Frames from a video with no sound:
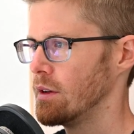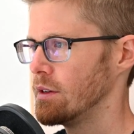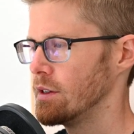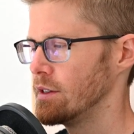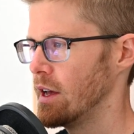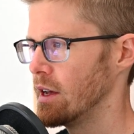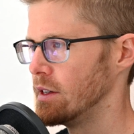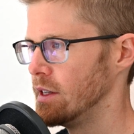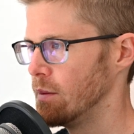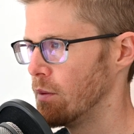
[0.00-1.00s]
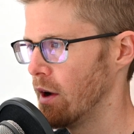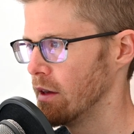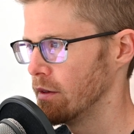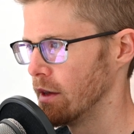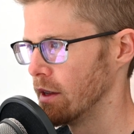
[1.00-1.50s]
Just take a deep
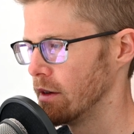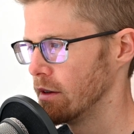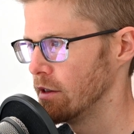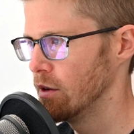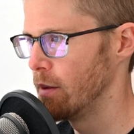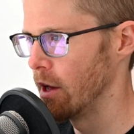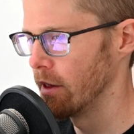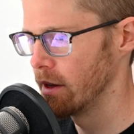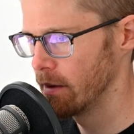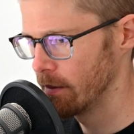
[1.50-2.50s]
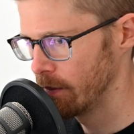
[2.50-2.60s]
breath into your belly.